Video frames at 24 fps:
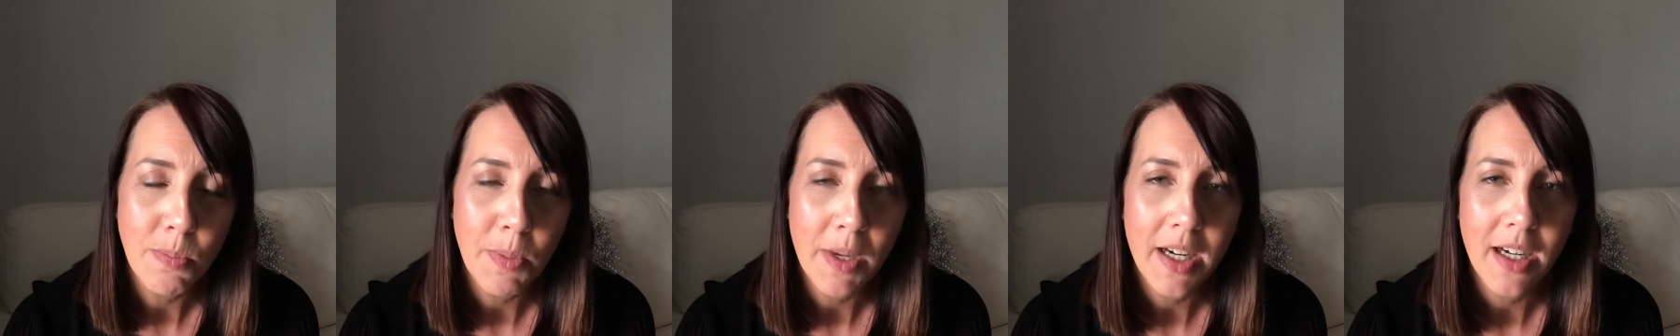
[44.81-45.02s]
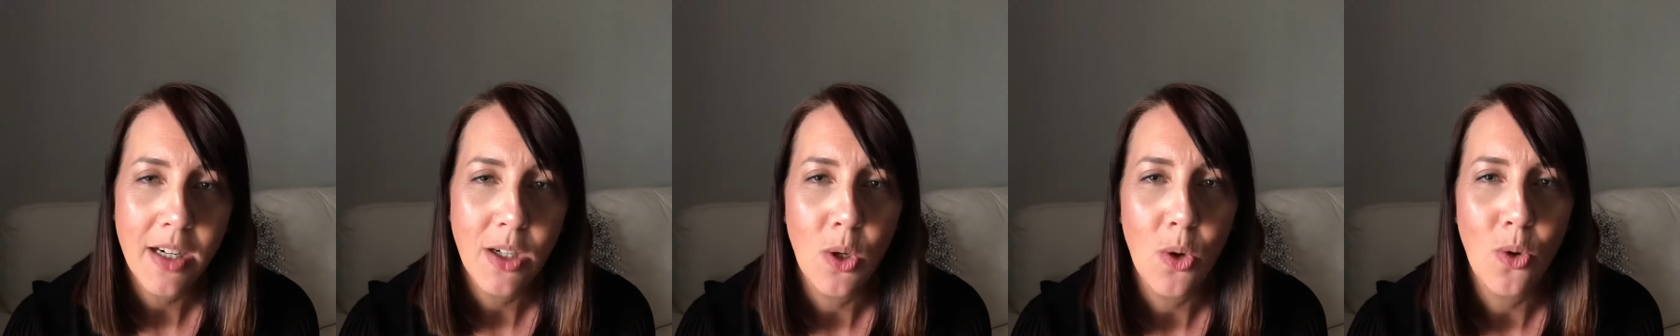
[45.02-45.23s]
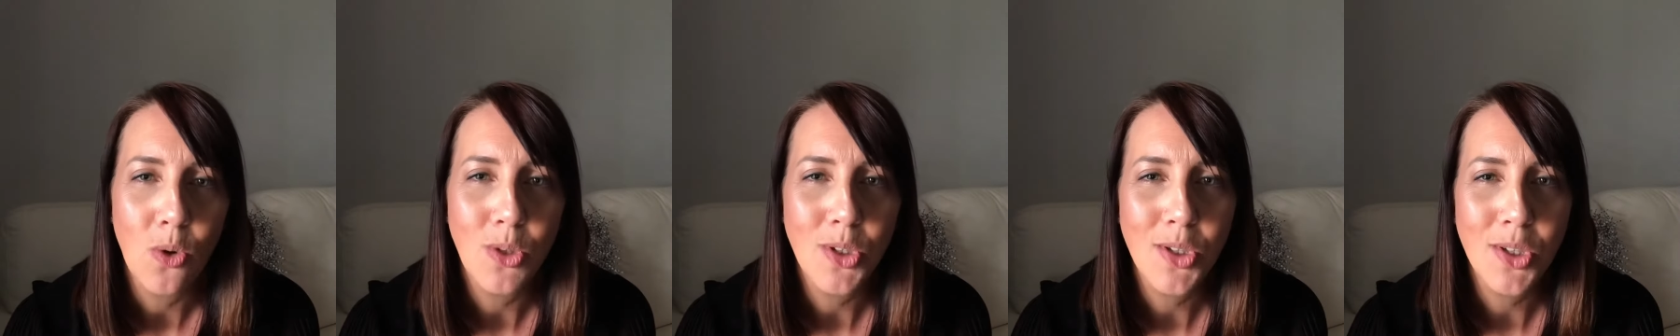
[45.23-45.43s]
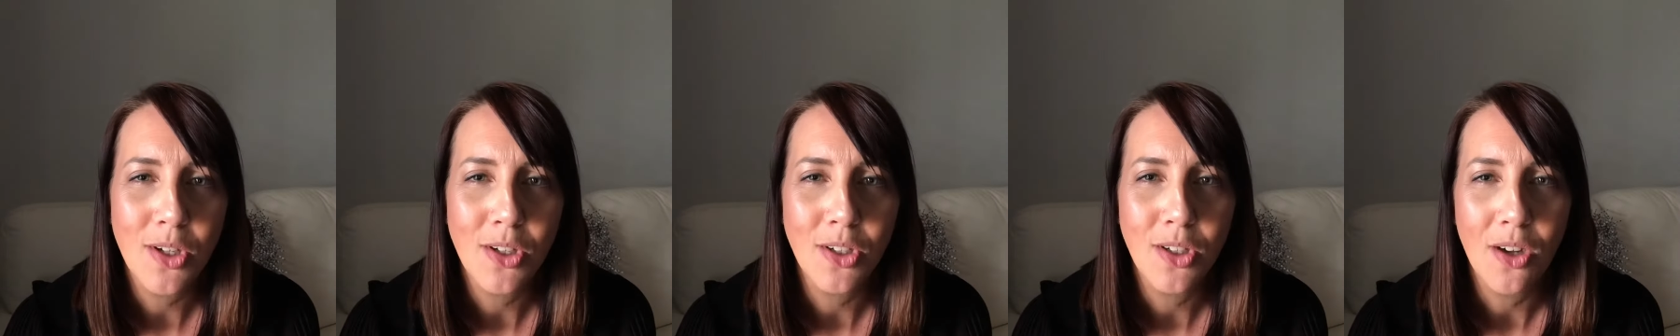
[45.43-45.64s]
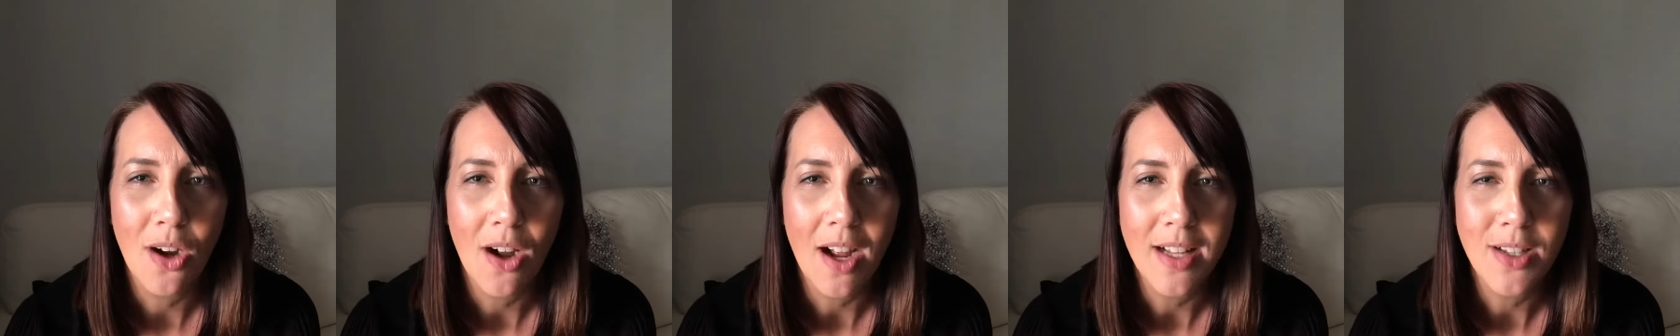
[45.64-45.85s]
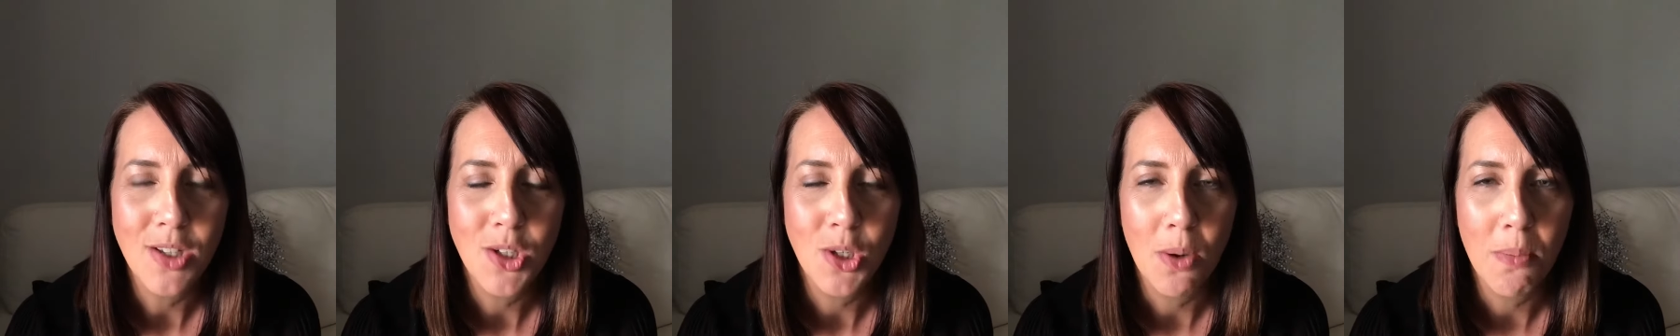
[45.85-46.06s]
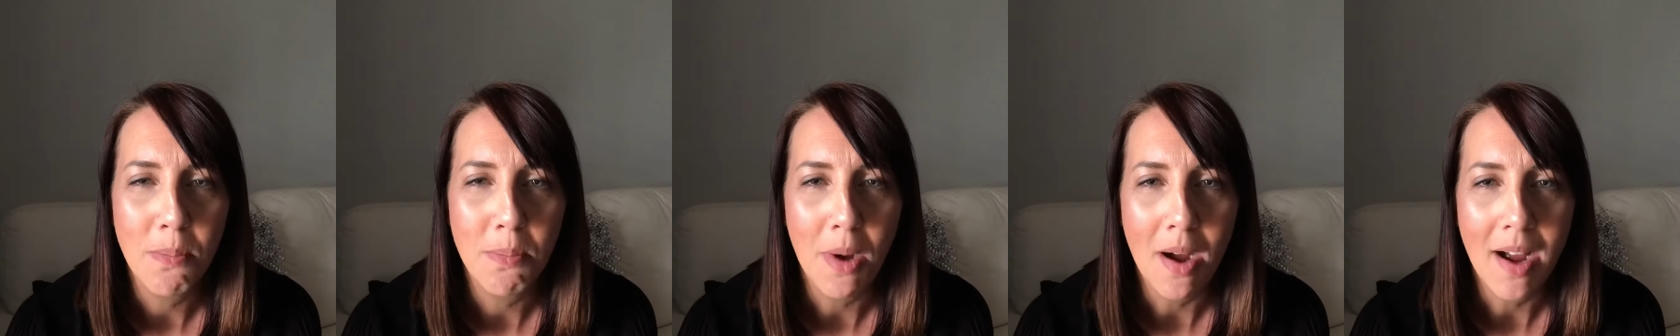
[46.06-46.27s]
but it also guides
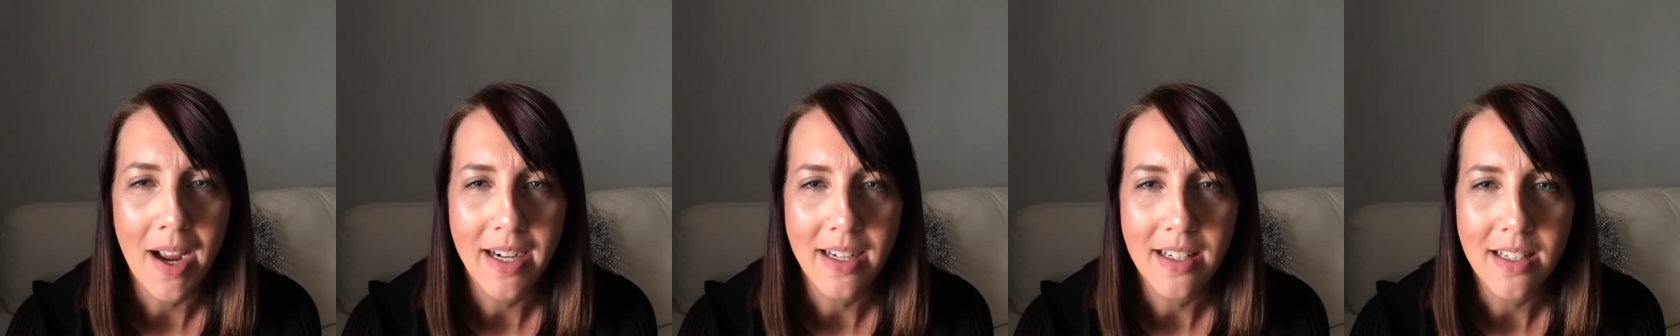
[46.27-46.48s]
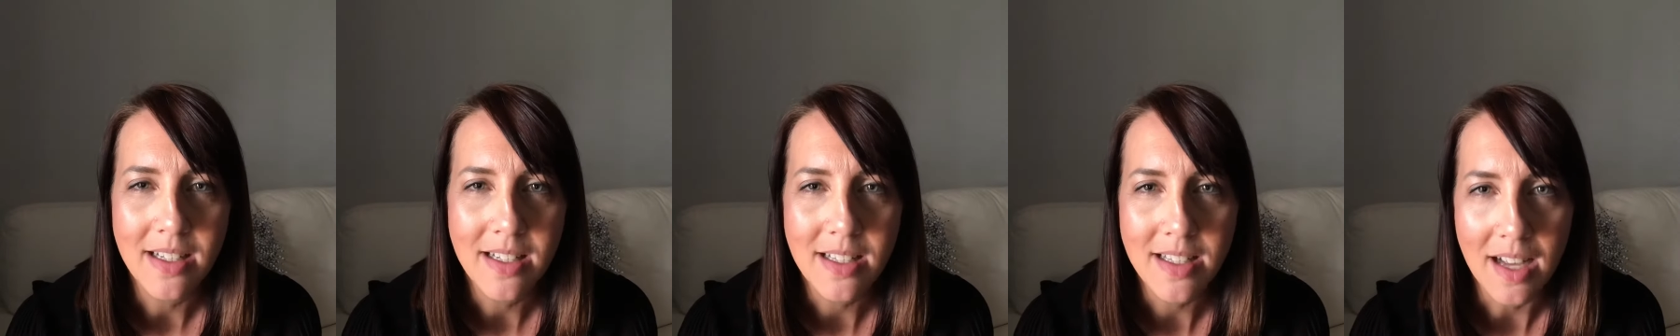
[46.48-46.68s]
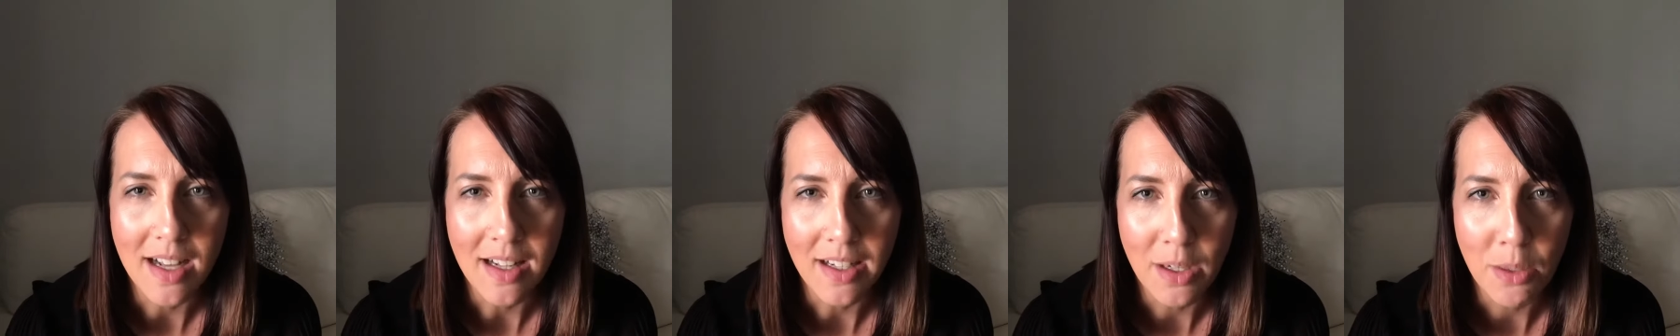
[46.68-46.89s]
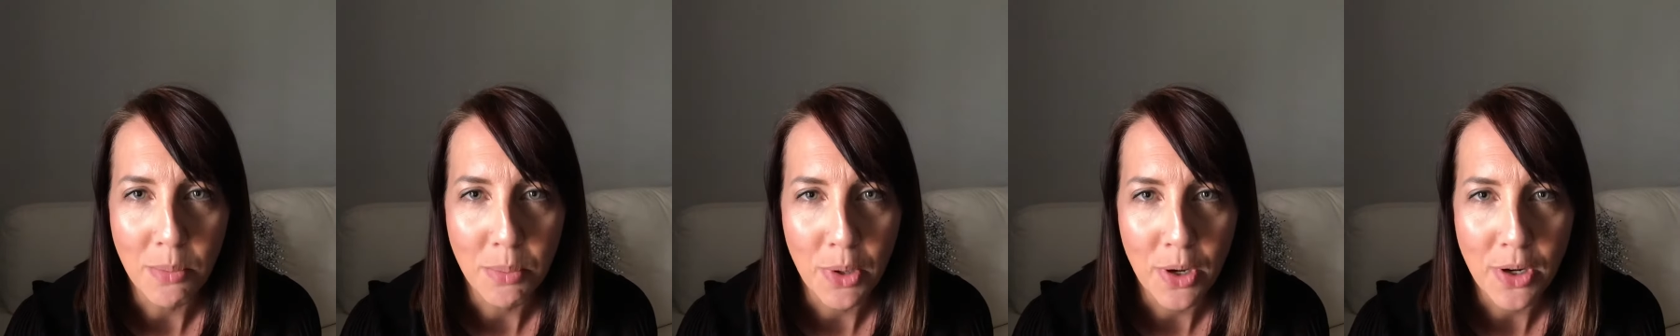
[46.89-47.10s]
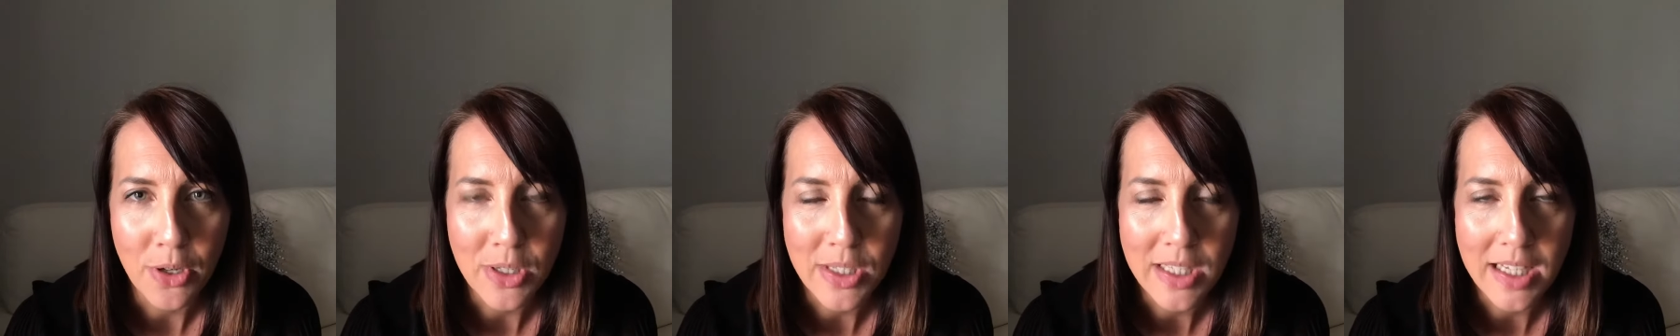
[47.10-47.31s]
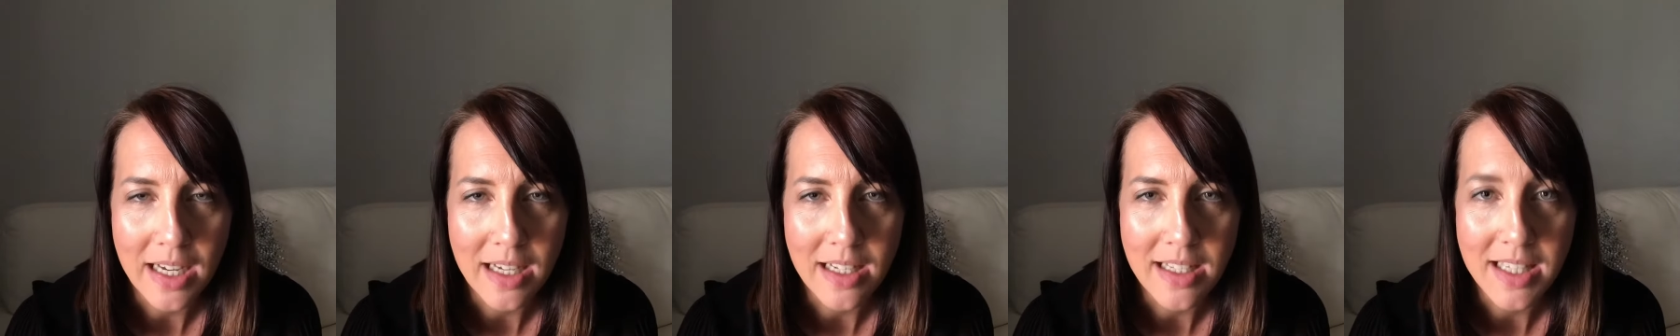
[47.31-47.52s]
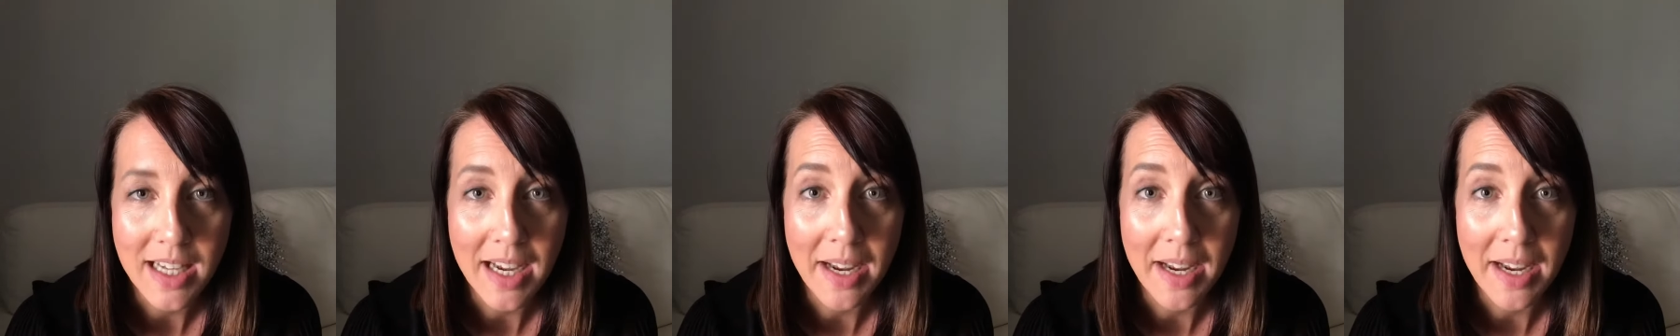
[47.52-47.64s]
your buying and selling process